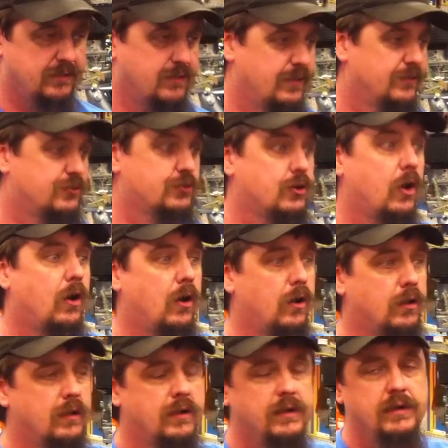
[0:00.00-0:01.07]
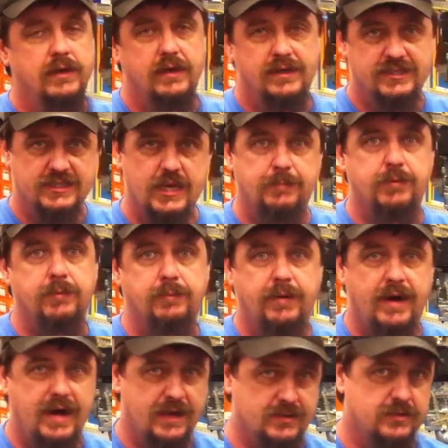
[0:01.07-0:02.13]
install a separate
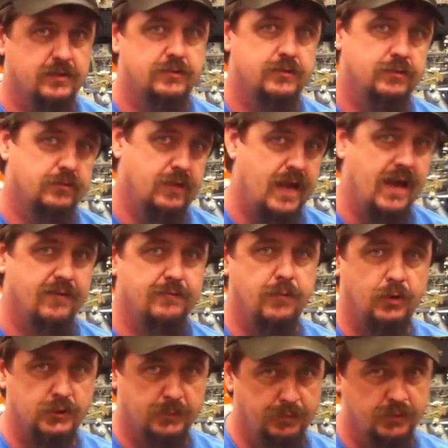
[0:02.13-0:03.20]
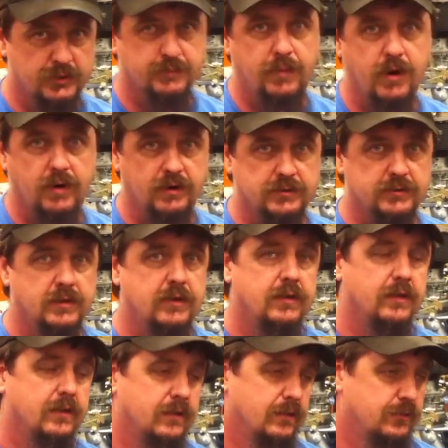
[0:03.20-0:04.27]
box to have multiple sparks
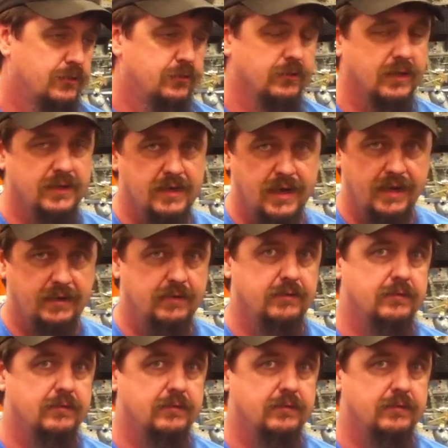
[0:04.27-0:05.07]
to ignite